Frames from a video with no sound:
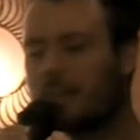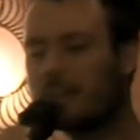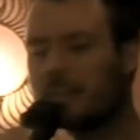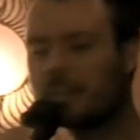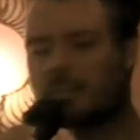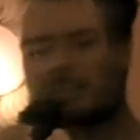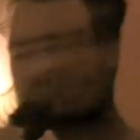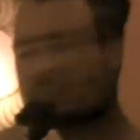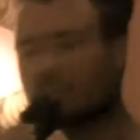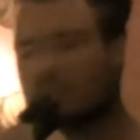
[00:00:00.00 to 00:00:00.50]

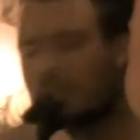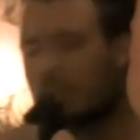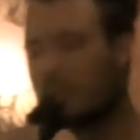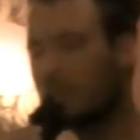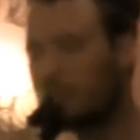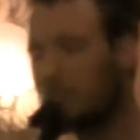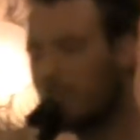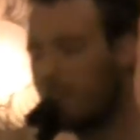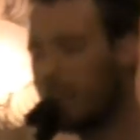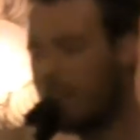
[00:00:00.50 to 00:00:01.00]
since
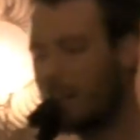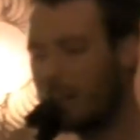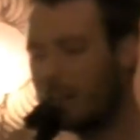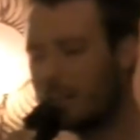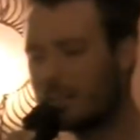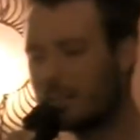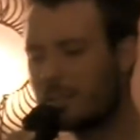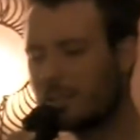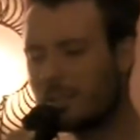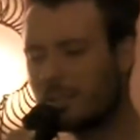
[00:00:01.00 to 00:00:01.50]
heard were
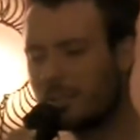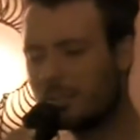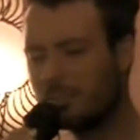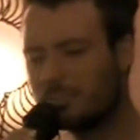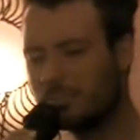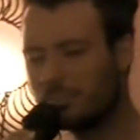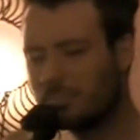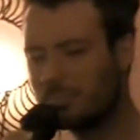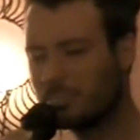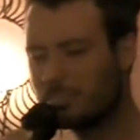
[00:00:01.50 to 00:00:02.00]
not
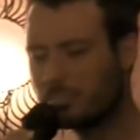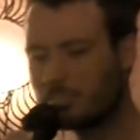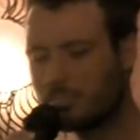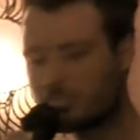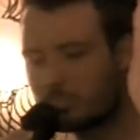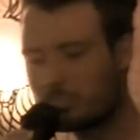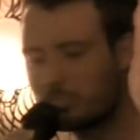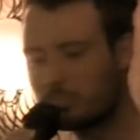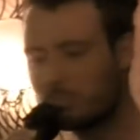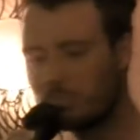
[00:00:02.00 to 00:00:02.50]
true.
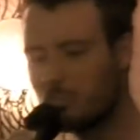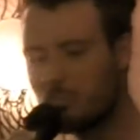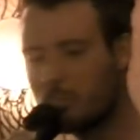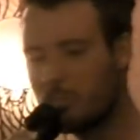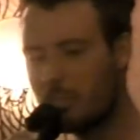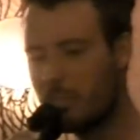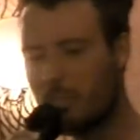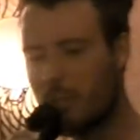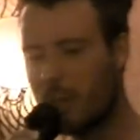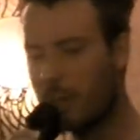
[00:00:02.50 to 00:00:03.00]

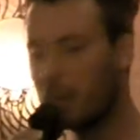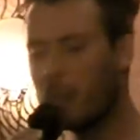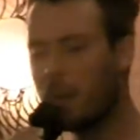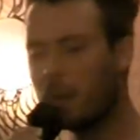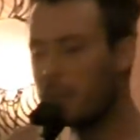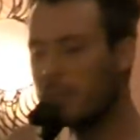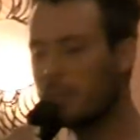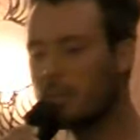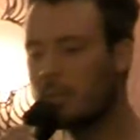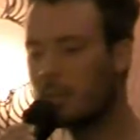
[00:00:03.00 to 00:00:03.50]
I
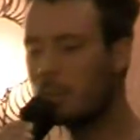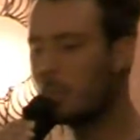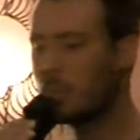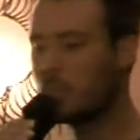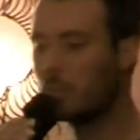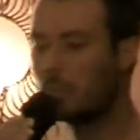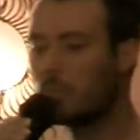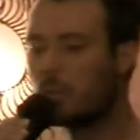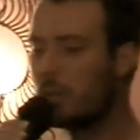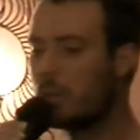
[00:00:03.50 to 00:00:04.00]
walked home
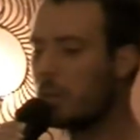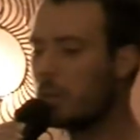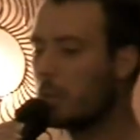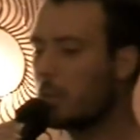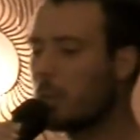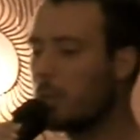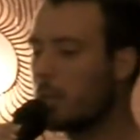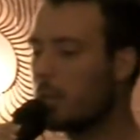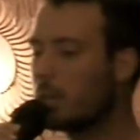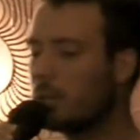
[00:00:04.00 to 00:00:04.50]
with a
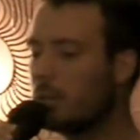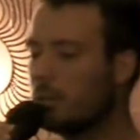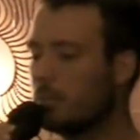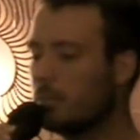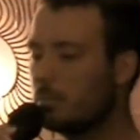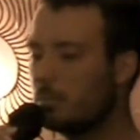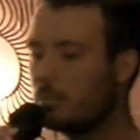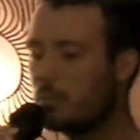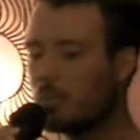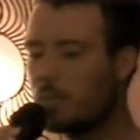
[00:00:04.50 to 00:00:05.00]
burning ween,
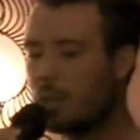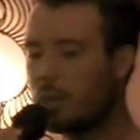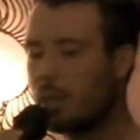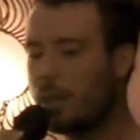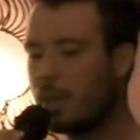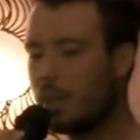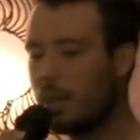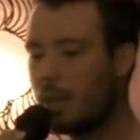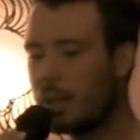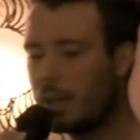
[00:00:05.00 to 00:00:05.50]

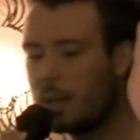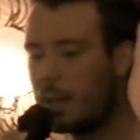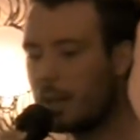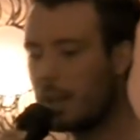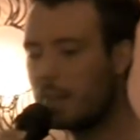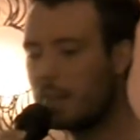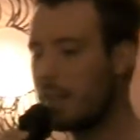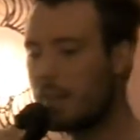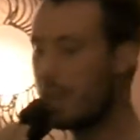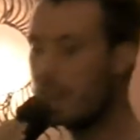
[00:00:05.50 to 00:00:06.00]
and I
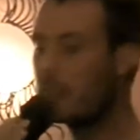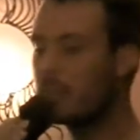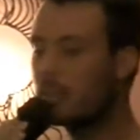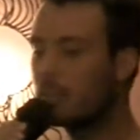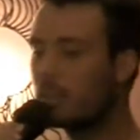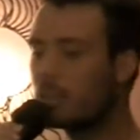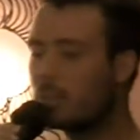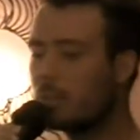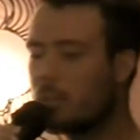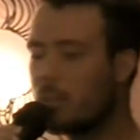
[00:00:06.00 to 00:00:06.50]
never had
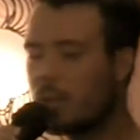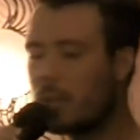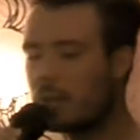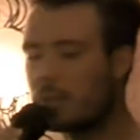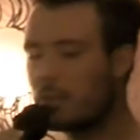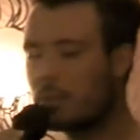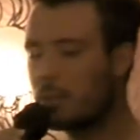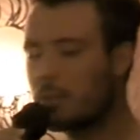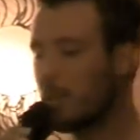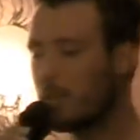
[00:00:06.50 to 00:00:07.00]
to go
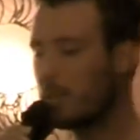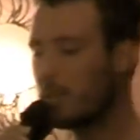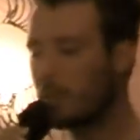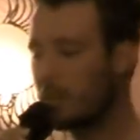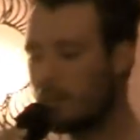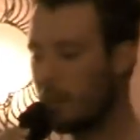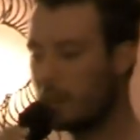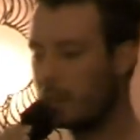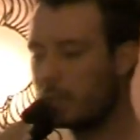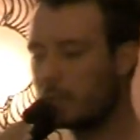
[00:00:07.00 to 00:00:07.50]
back for
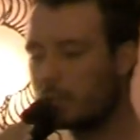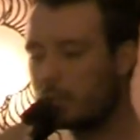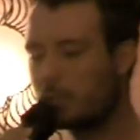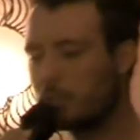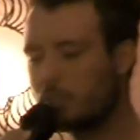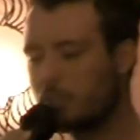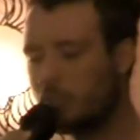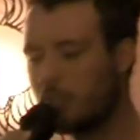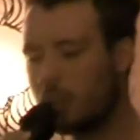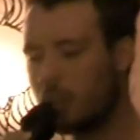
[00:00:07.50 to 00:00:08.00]
another
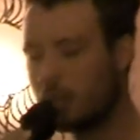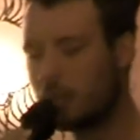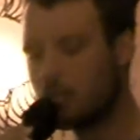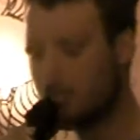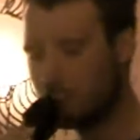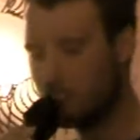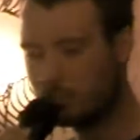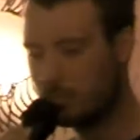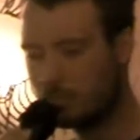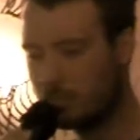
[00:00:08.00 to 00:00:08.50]
nitrogen
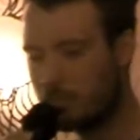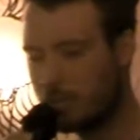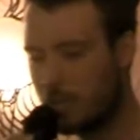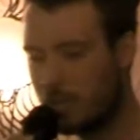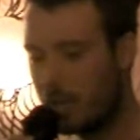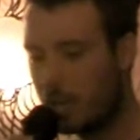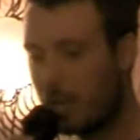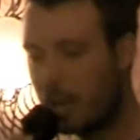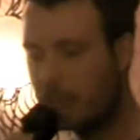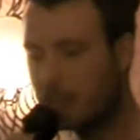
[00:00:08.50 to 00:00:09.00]
burn.
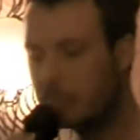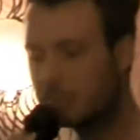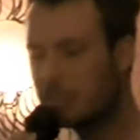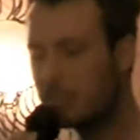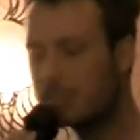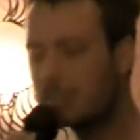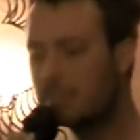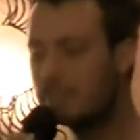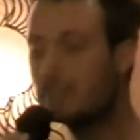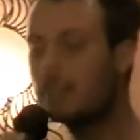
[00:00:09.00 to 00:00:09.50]
I
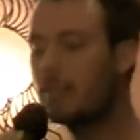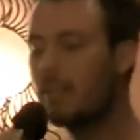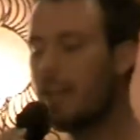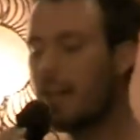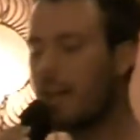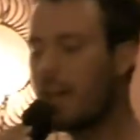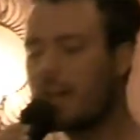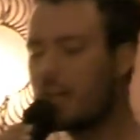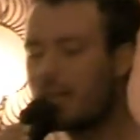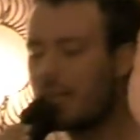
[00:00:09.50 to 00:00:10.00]
guess I still
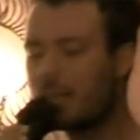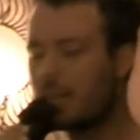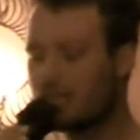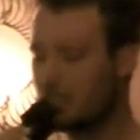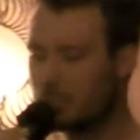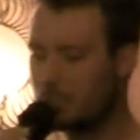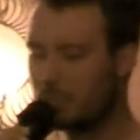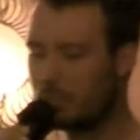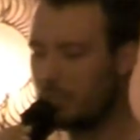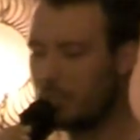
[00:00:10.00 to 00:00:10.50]
have
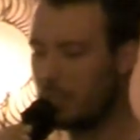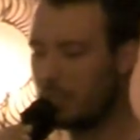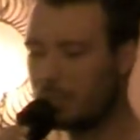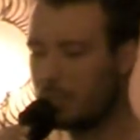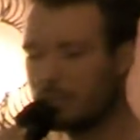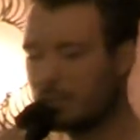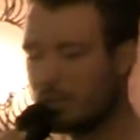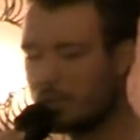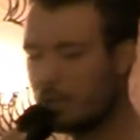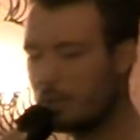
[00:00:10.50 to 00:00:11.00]

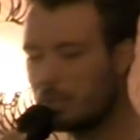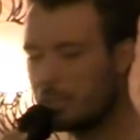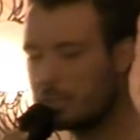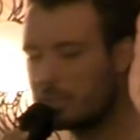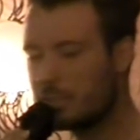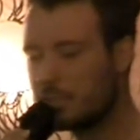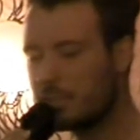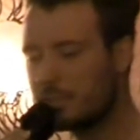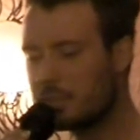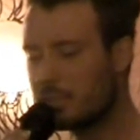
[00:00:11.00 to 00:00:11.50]
HPV,
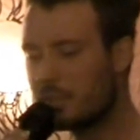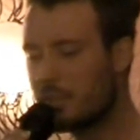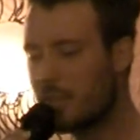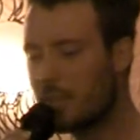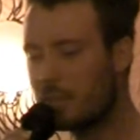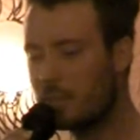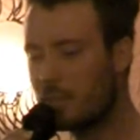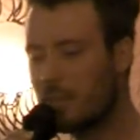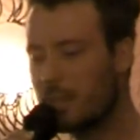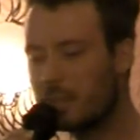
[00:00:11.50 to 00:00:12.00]
but since
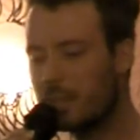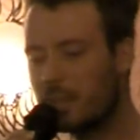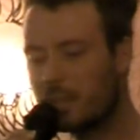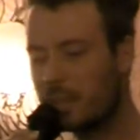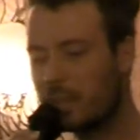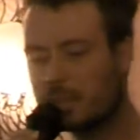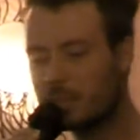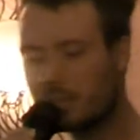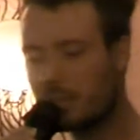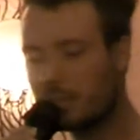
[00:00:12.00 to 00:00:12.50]
then my
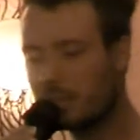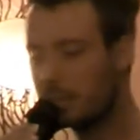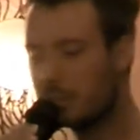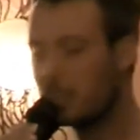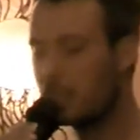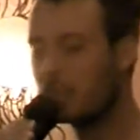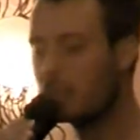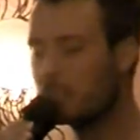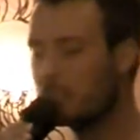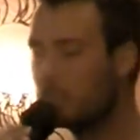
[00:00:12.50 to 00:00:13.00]
dick has
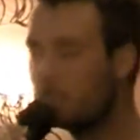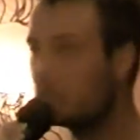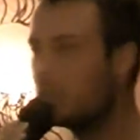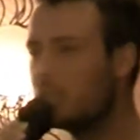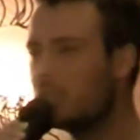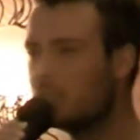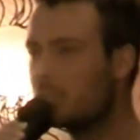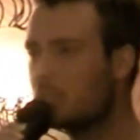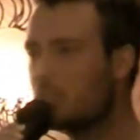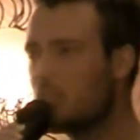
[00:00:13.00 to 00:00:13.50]
always looked
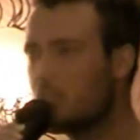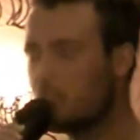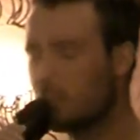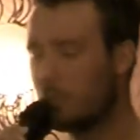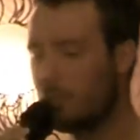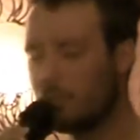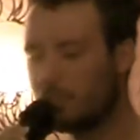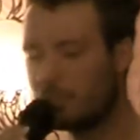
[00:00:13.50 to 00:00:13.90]
pretty smooth.